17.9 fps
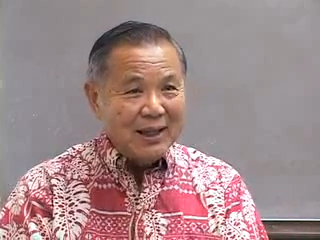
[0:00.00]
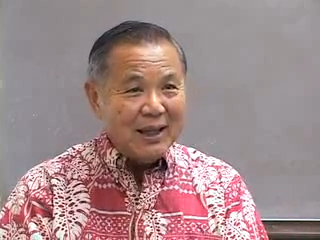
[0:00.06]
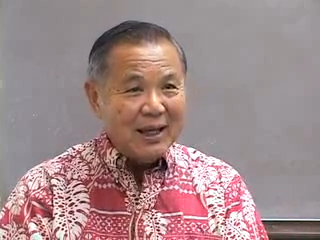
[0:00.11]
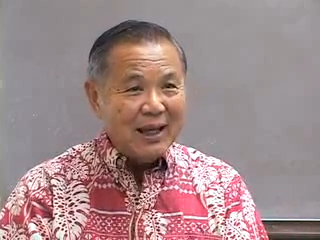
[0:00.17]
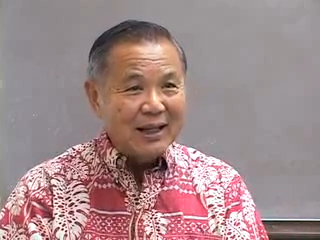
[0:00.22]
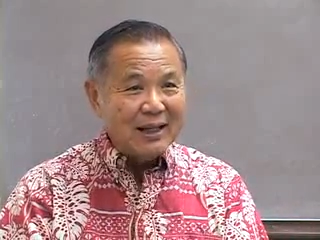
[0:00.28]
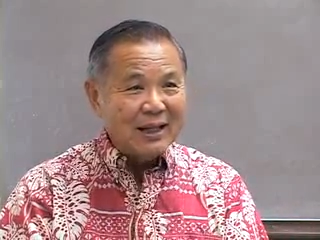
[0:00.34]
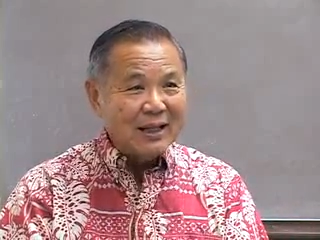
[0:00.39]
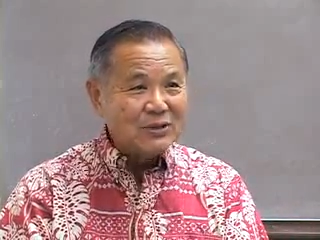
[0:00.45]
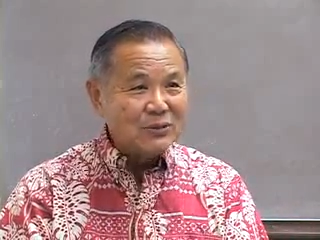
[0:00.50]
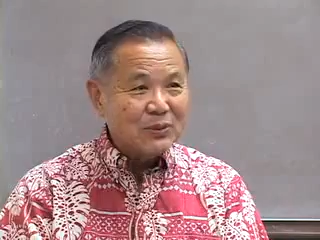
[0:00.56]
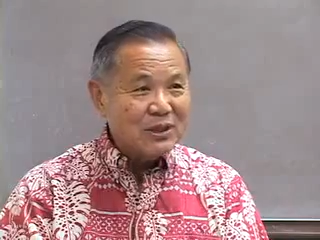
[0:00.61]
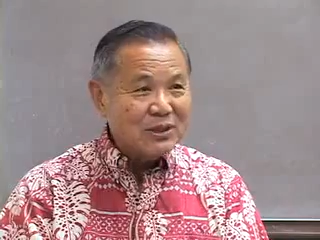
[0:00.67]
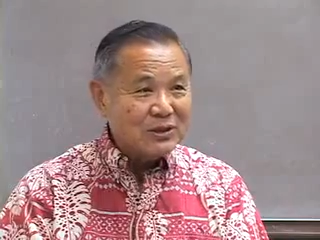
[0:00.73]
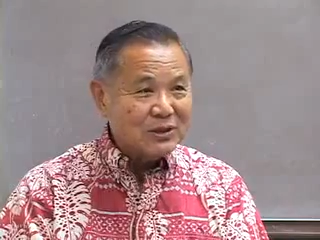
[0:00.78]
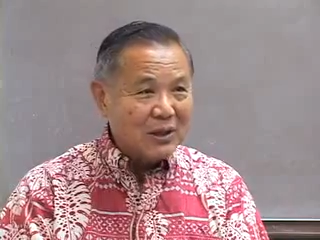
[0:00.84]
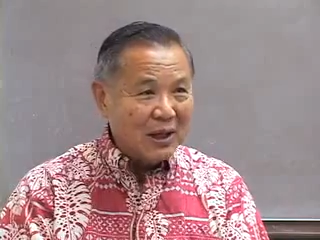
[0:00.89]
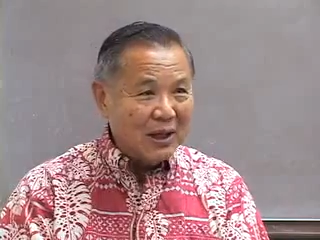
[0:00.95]
And as we
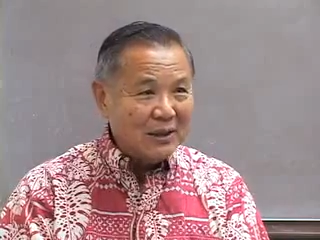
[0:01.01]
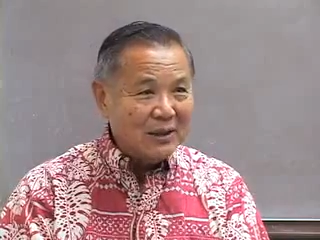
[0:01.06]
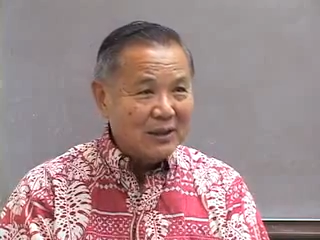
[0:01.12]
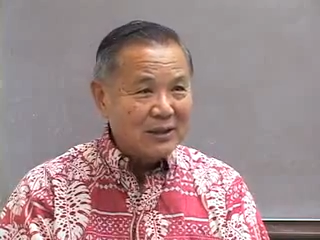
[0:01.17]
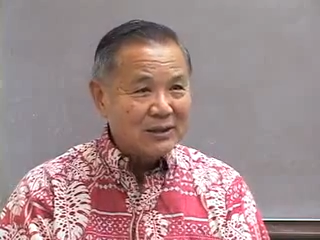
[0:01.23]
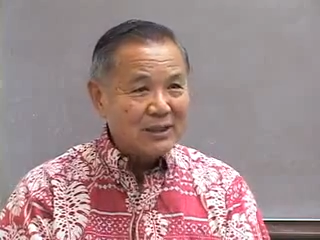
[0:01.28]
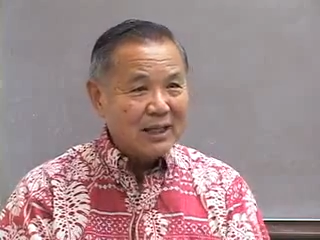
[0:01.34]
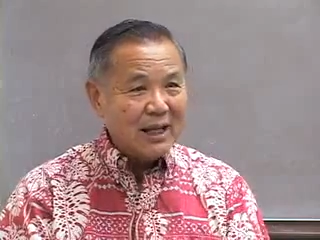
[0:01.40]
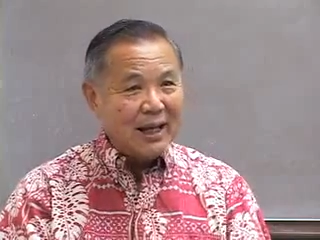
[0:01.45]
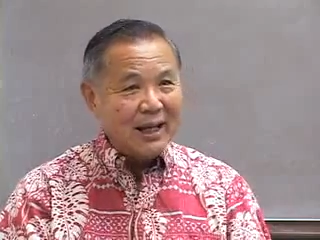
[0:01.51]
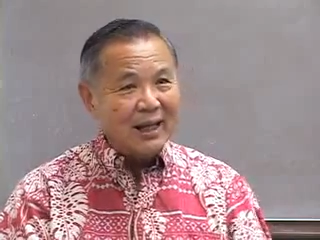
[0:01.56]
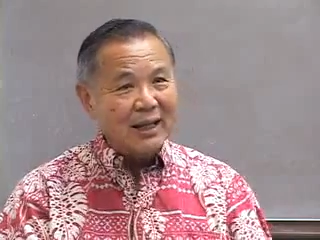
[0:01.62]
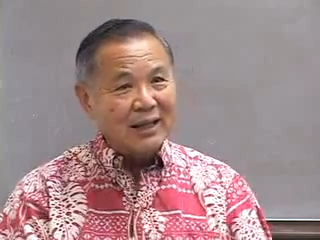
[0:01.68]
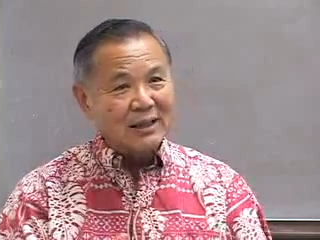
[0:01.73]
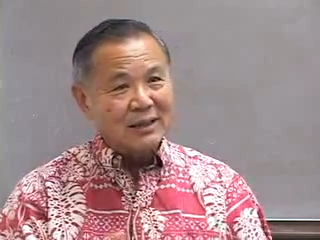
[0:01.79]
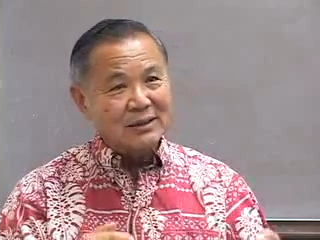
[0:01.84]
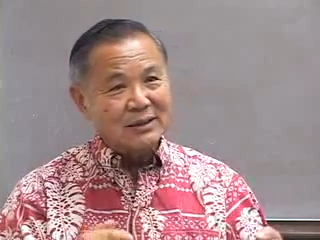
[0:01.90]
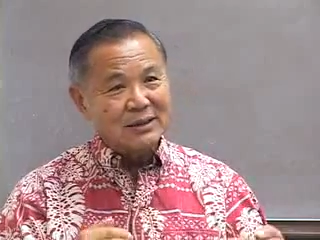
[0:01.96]
saw this
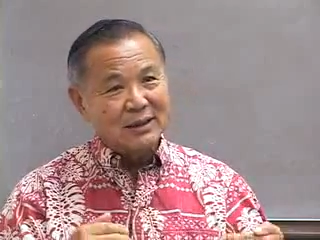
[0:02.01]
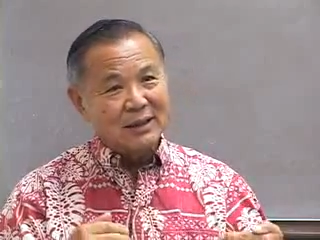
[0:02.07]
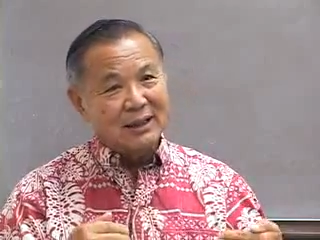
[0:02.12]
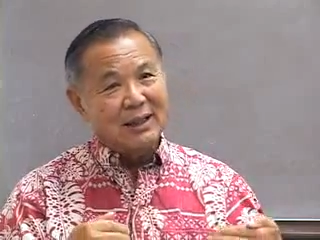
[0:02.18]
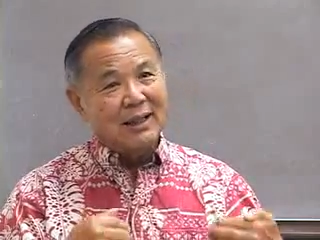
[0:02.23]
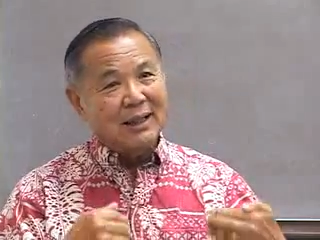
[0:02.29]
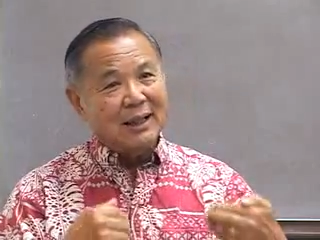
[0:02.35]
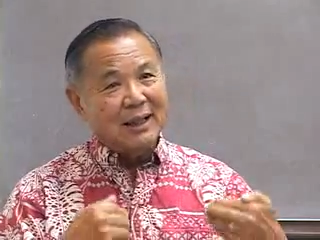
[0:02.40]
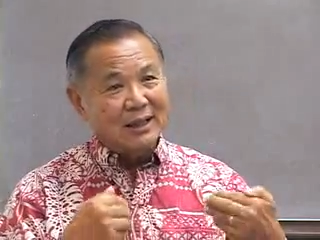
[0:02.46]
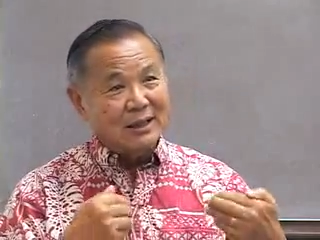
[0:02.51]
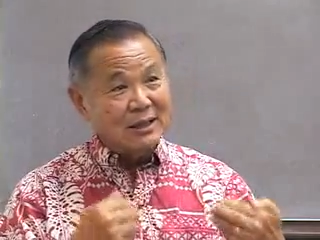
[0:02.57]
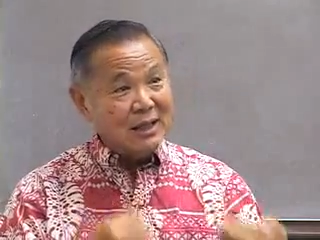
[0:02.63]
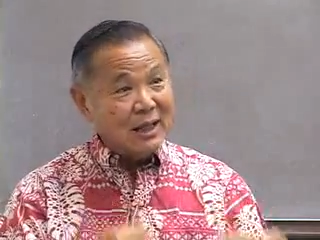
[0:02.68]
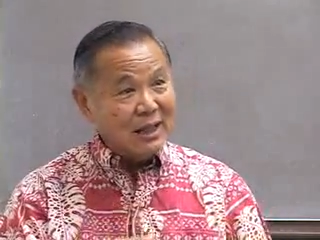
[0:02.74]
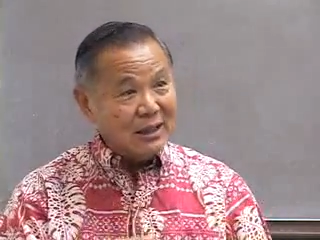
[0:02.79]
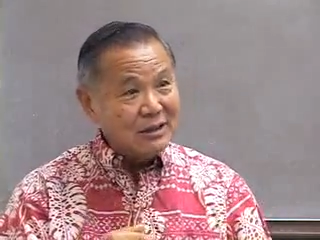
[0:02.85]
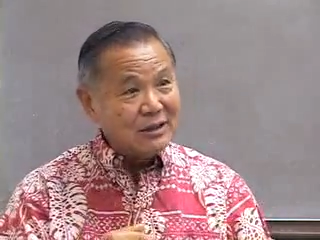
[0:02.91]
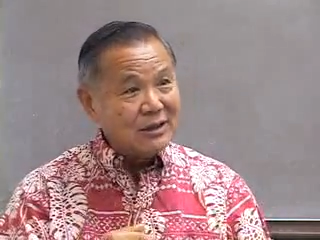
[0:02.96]
as
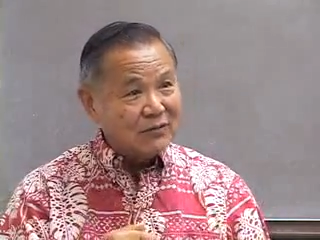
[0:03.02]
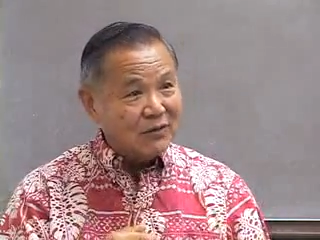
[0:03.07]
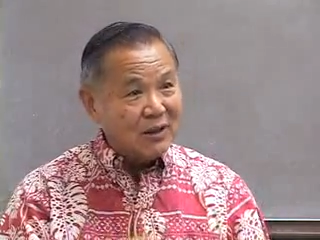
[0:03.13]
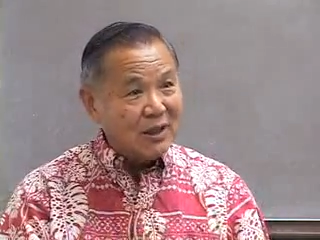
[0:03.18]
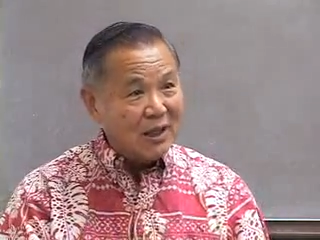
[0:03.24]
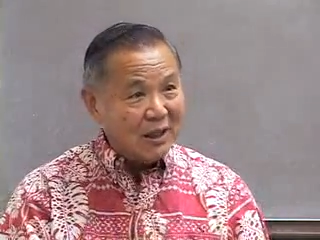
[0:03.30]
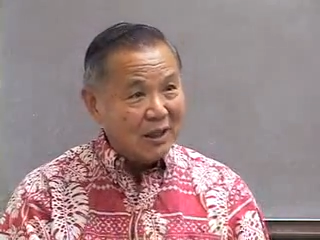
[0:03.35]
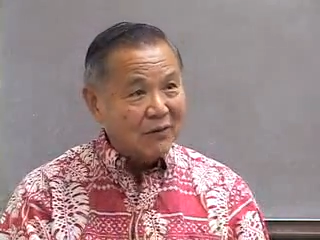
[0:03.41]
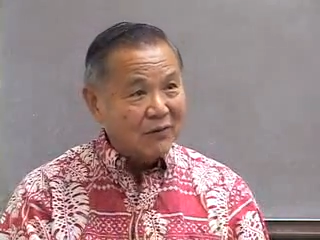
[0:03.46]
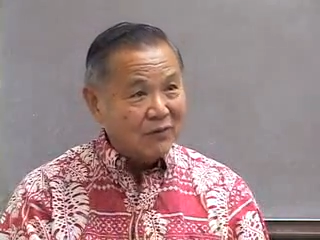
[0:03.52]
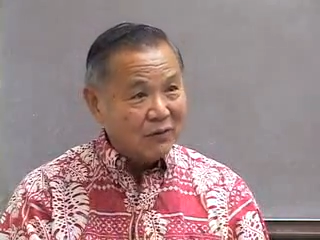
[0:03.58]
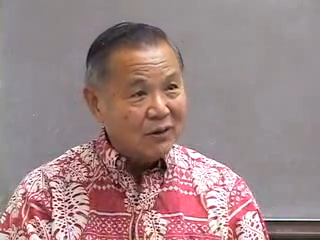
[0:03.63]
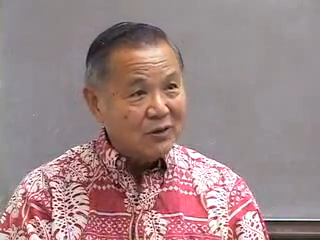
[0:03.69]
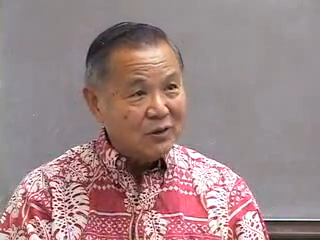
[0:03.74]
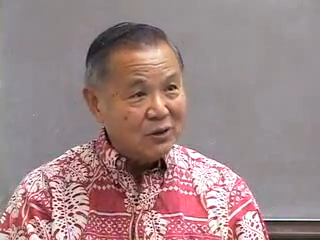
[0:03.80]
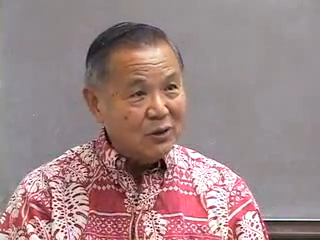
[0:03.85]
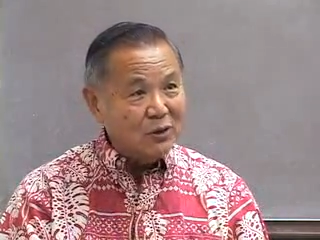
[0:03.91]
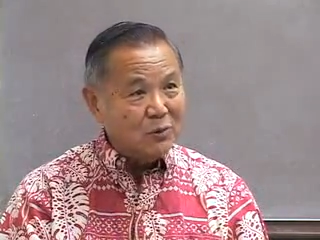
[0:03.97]
intensive care for the
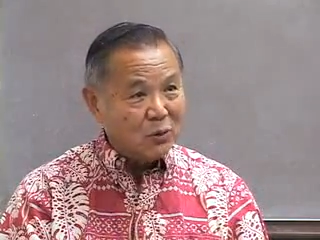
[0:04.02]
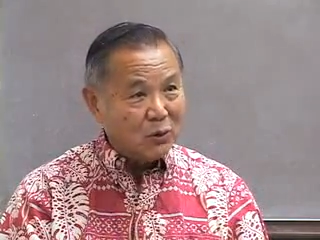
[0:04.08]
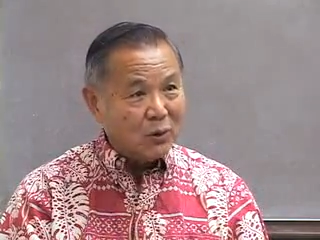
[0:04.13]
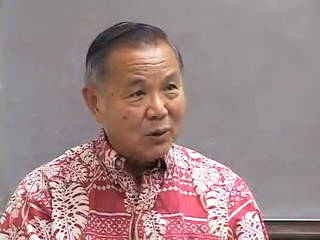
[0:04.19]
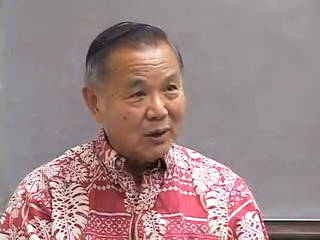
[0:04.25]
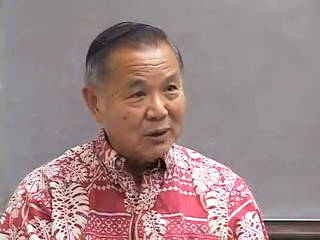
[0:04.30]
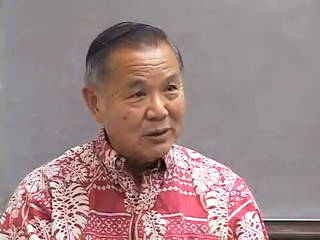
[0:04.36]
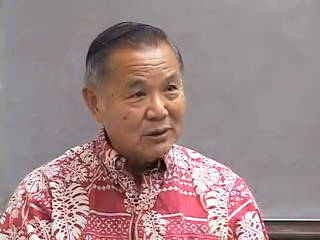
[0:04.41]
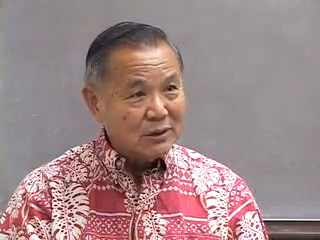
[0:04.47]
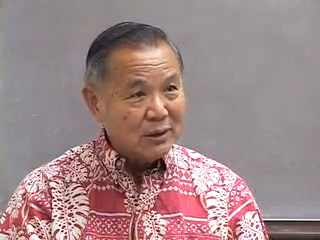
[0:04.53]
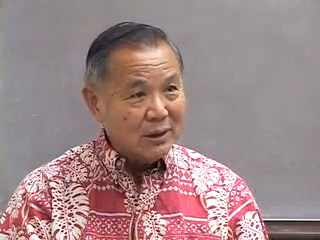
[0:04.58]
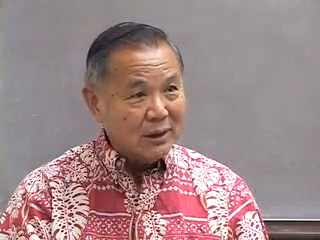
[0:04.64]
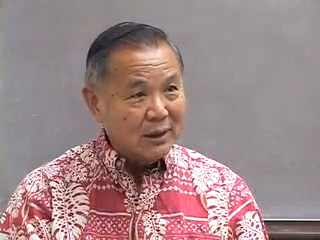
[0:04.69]
newborns,